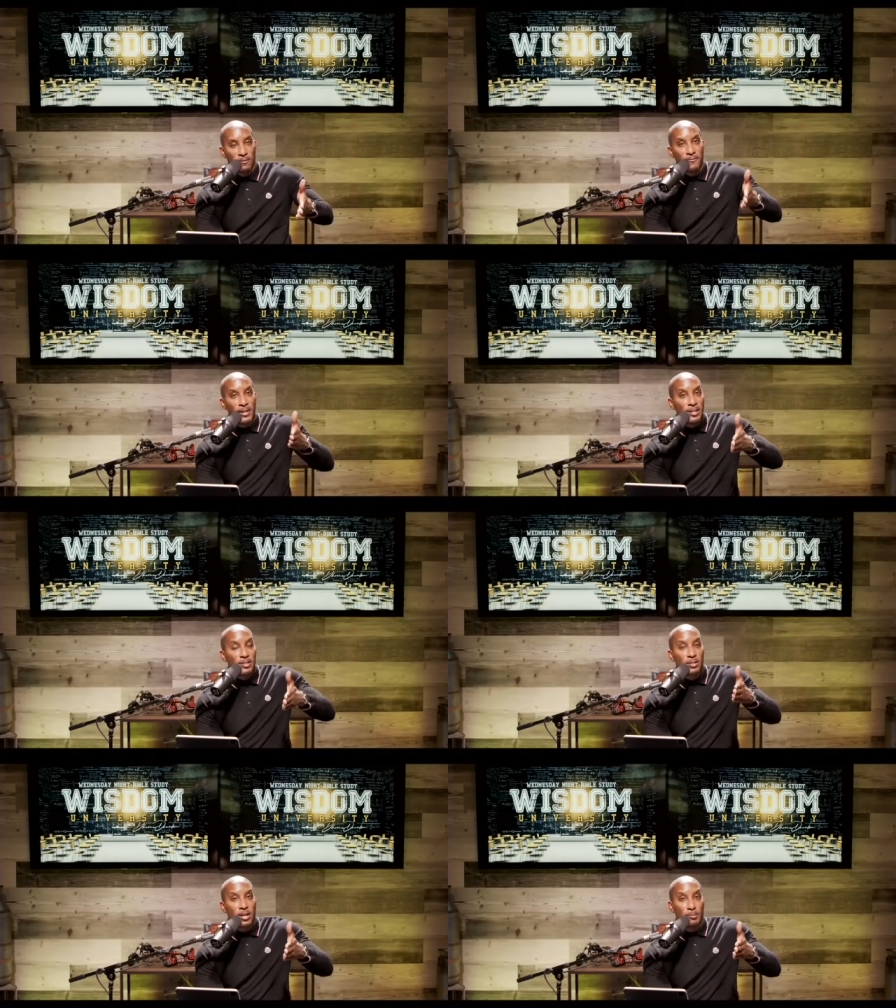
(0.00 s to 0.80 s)
to finish
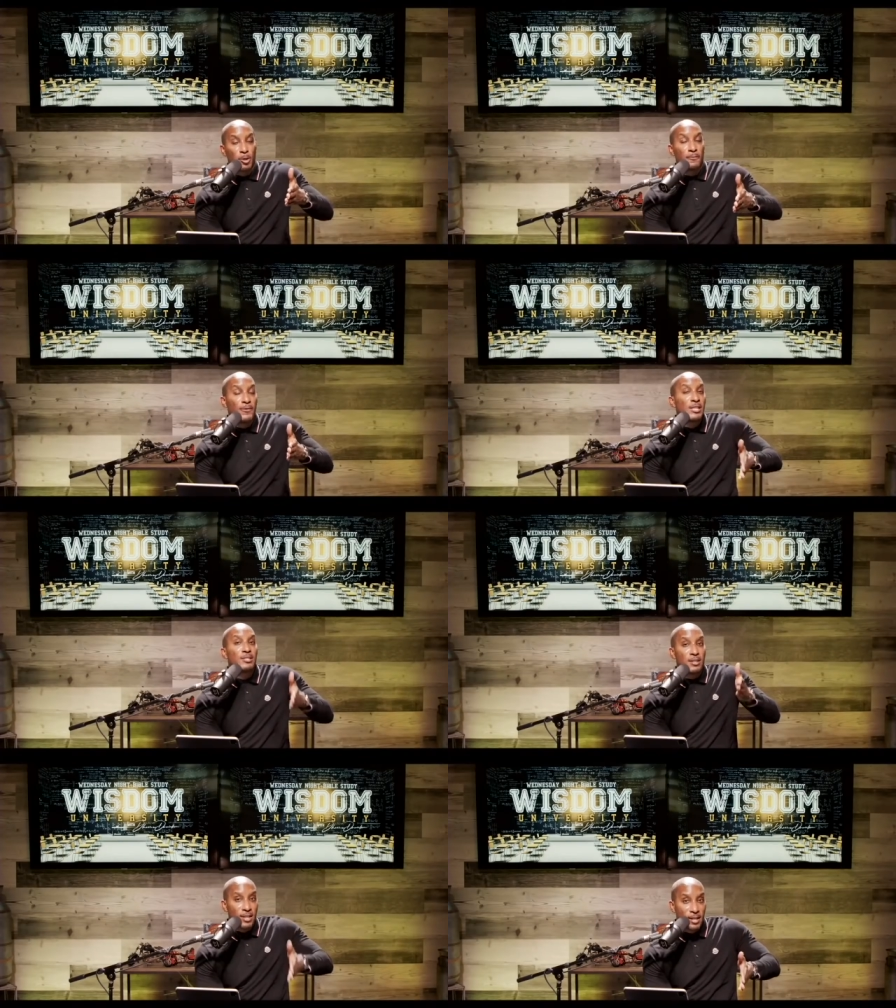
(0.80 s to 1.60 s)
the, I'm going to finish
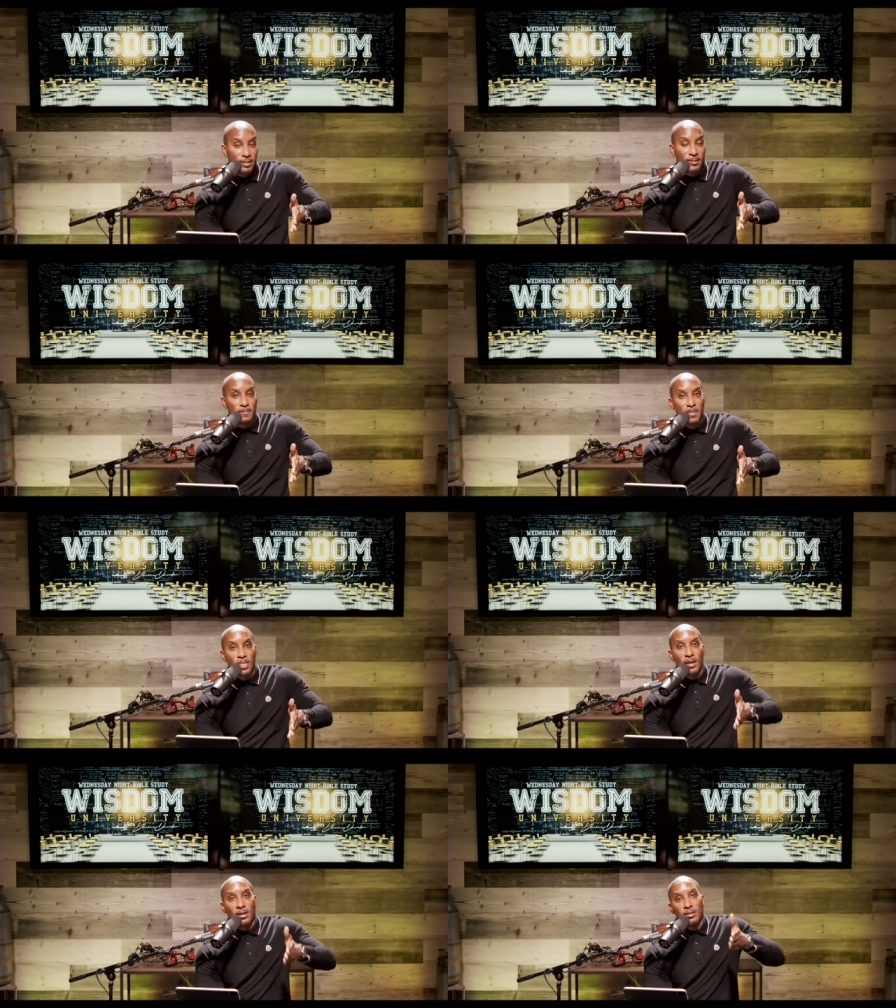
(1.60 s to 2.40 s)
this
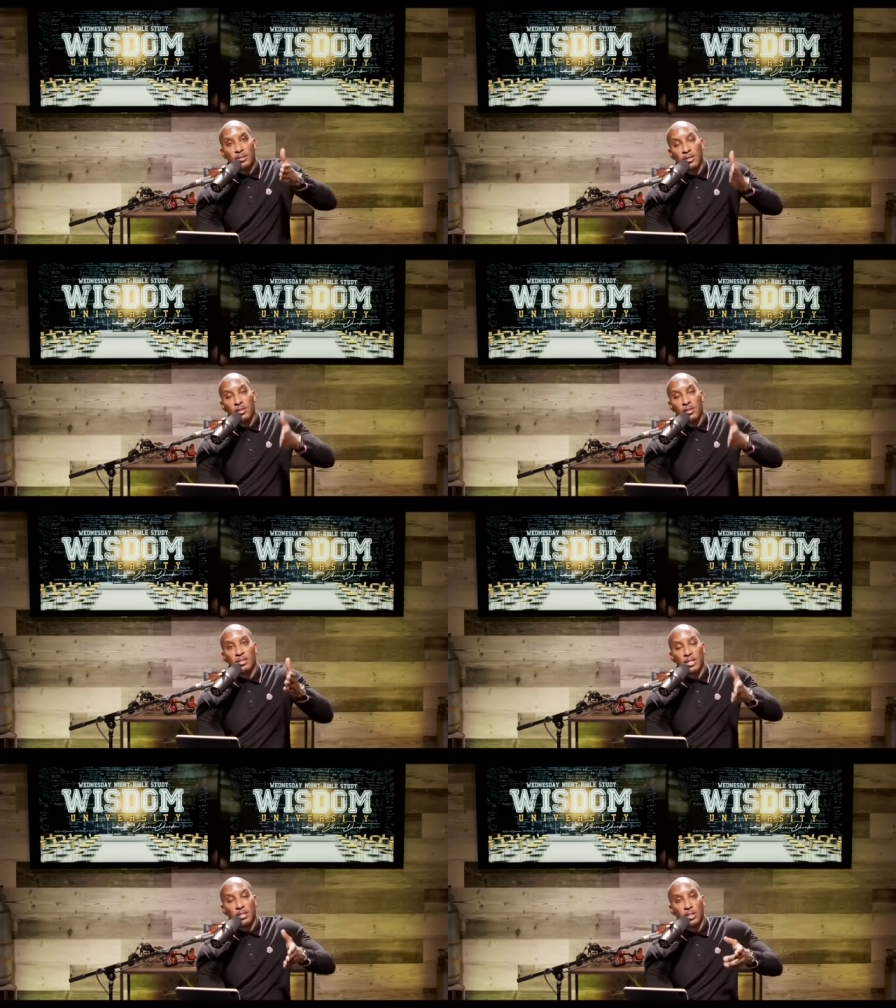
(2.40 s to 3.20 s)
series of
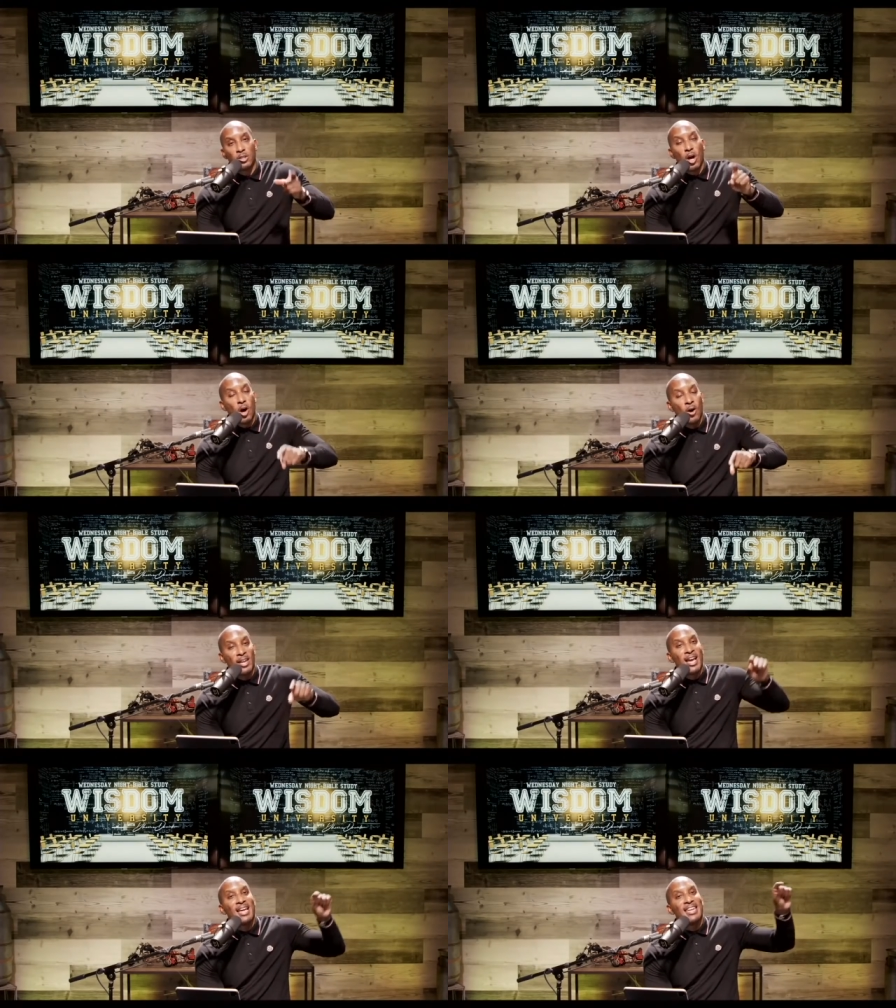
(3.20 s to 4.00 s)
teachings
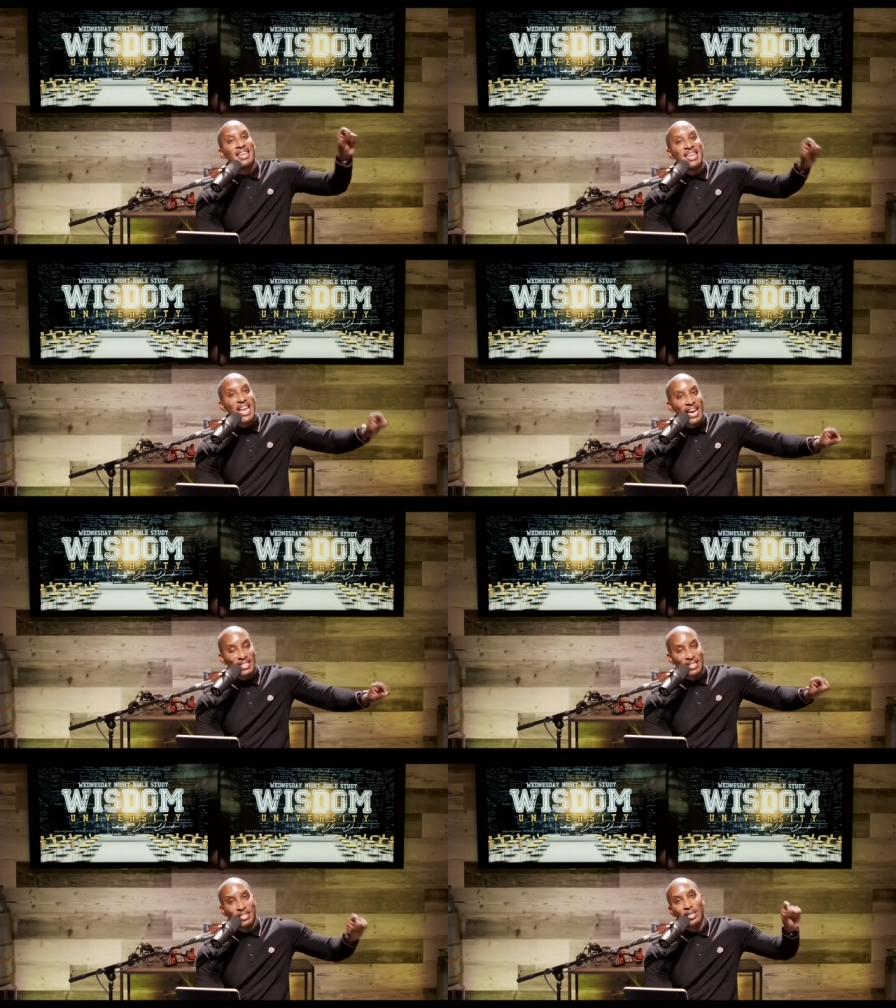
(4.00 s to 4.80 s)
on
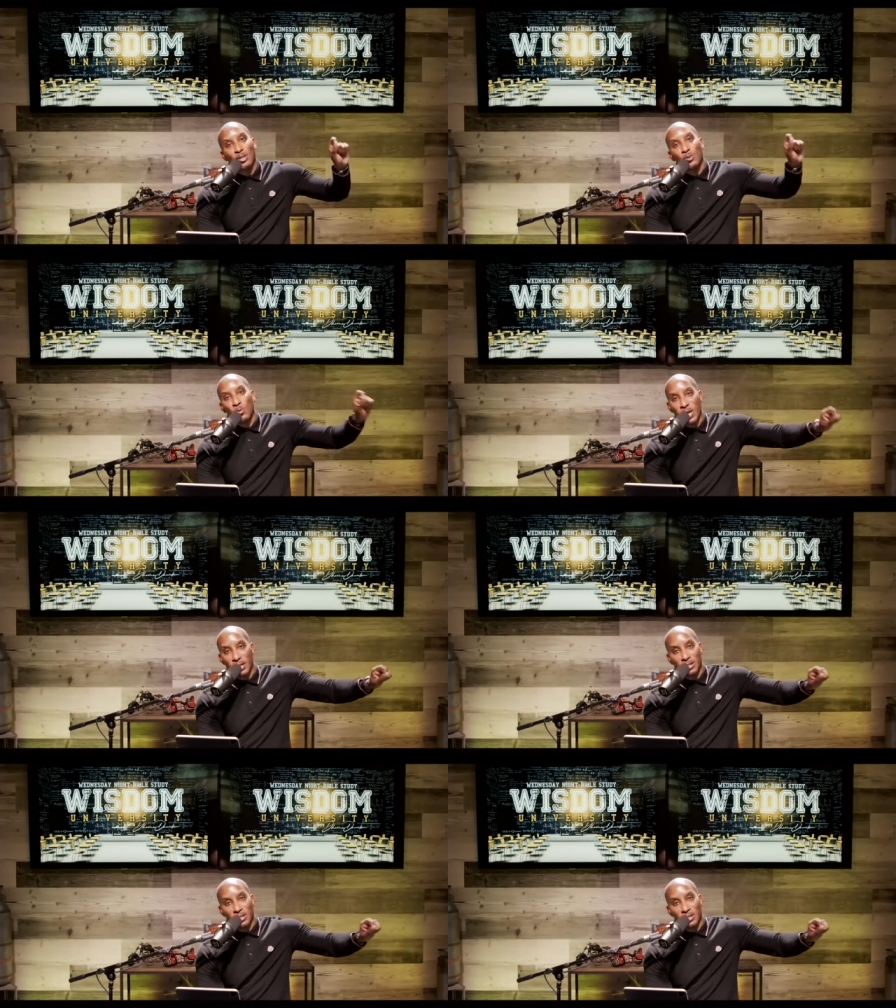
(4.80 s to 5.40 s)
next week.